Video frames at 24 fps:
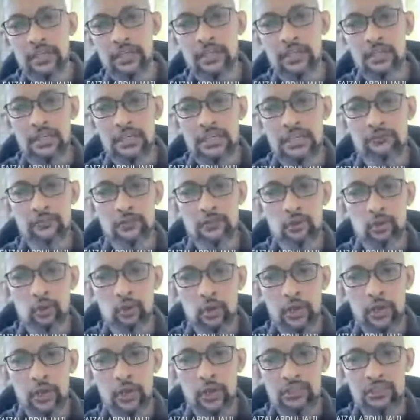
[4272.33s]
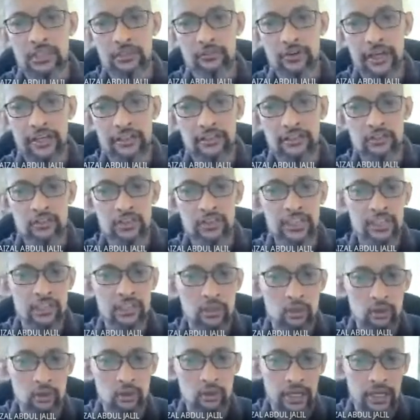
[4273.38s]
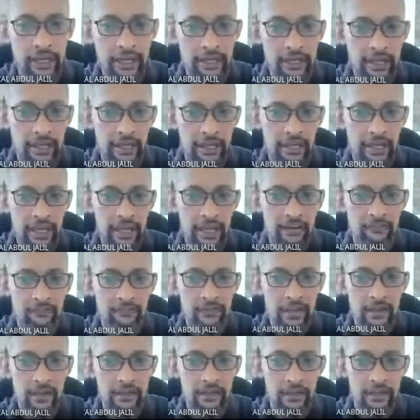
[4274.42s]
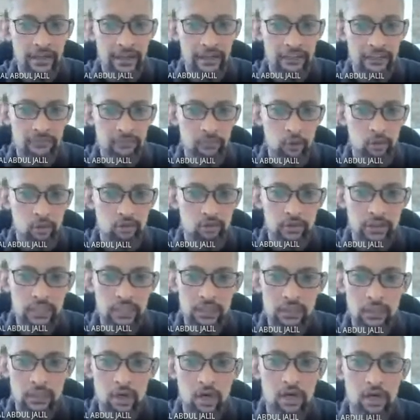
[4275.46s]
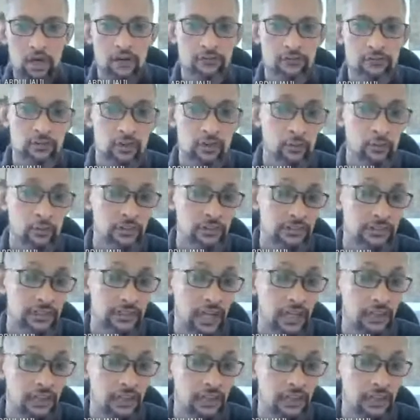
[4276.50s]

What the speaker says: if you don't actually take a look and have get exposed with a lot of drawing styles